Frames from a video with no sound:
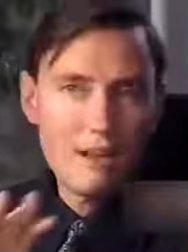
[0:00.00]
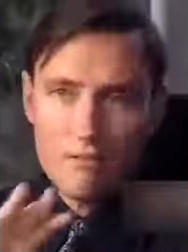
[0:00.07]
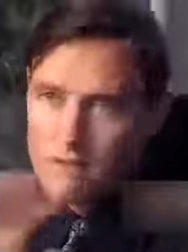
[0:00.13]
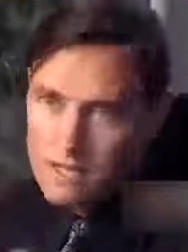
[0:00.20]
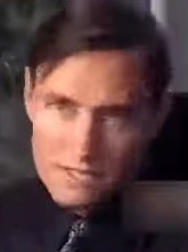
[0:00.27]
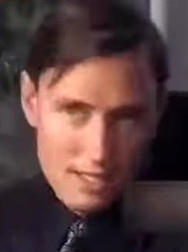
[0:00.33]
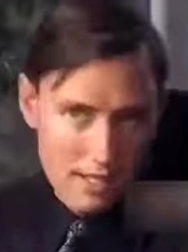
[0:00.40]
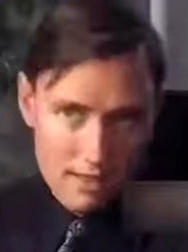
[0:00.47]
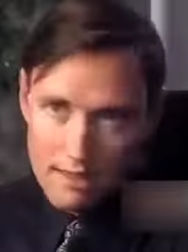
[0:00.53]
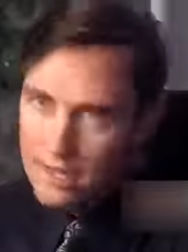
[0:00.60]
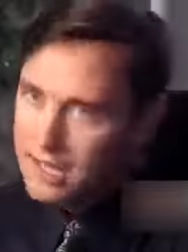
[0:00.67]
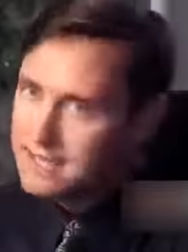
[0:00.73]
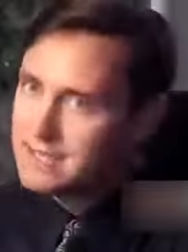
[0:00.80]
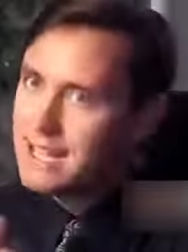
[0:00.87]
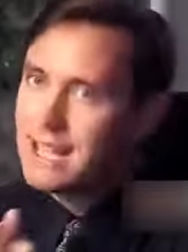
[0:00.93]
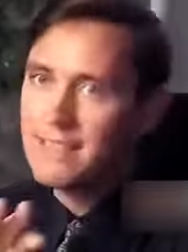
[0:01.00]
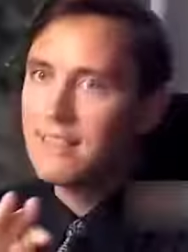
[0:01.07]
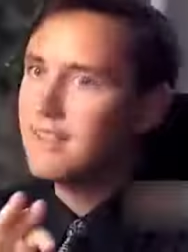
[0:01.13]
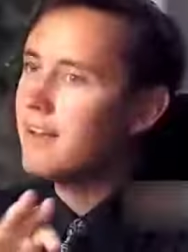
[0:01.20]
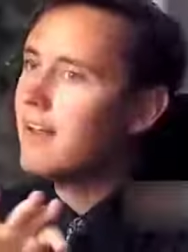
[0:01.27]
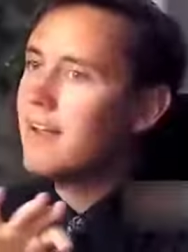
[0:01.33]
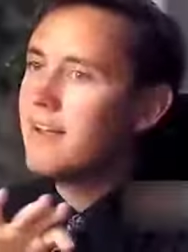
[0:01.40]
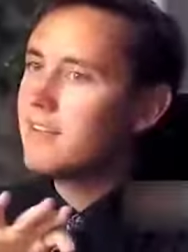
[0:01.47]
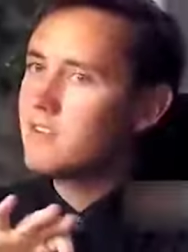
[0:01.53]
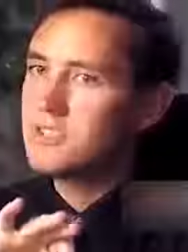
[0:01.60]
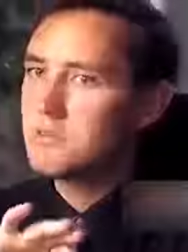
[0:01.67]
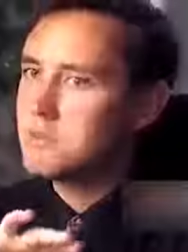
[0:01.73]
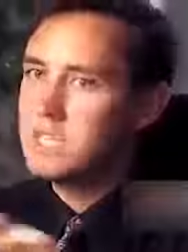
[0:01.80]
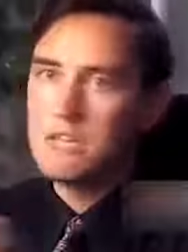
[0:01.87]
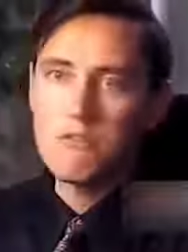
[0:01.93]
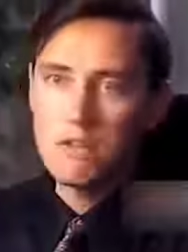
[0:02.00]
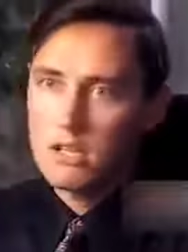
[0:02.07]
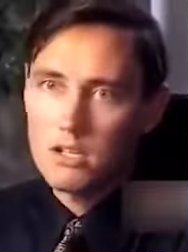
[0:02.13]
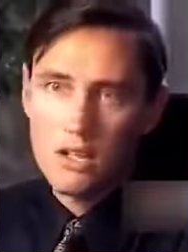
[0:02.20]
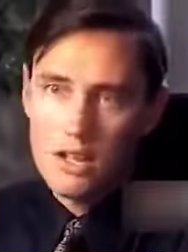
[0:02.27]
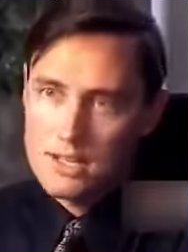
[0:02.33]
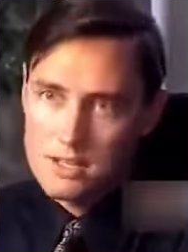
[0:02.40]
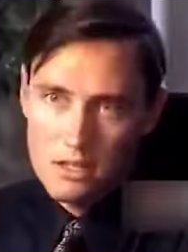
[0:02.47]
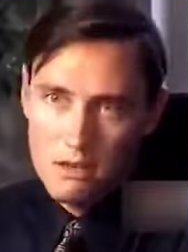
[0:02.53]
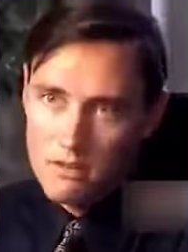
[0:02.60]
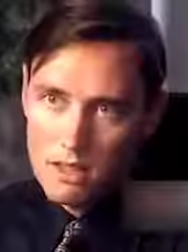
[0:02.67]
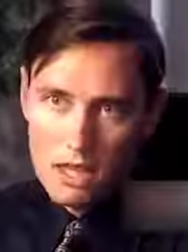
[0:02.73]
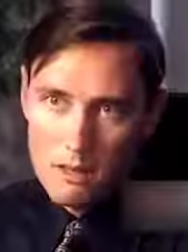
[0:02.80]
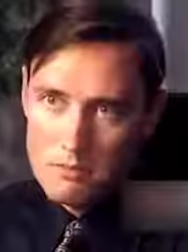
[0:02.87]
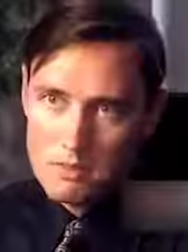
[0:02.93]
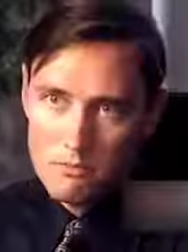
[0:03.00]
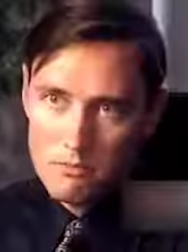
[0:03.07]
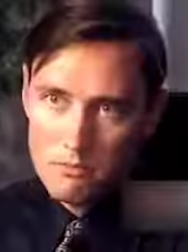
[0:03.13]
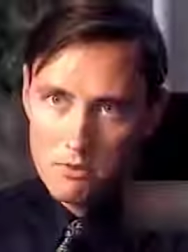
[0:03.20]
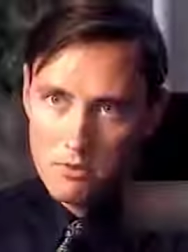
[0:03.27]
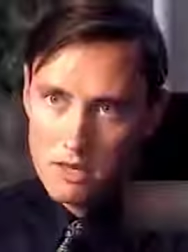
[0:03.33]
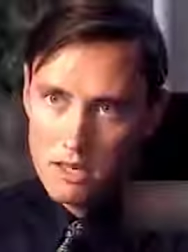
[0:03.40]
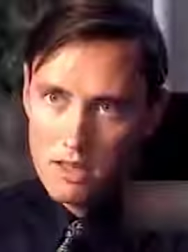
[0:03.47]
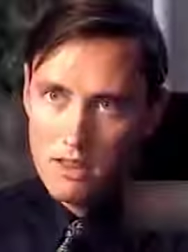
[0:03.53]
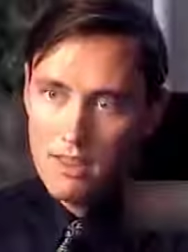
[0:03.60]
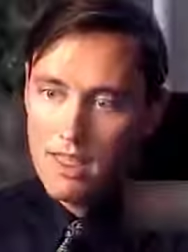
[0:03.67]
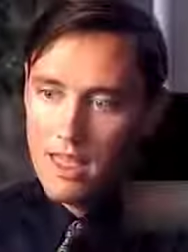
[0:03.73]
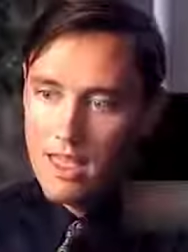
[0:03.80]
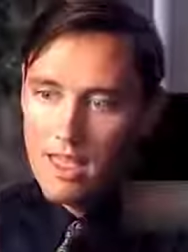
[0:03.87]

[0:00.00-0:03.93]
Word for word: It's not a vesting thing. It's not that there's some secret clause in there that keeps them from doing it.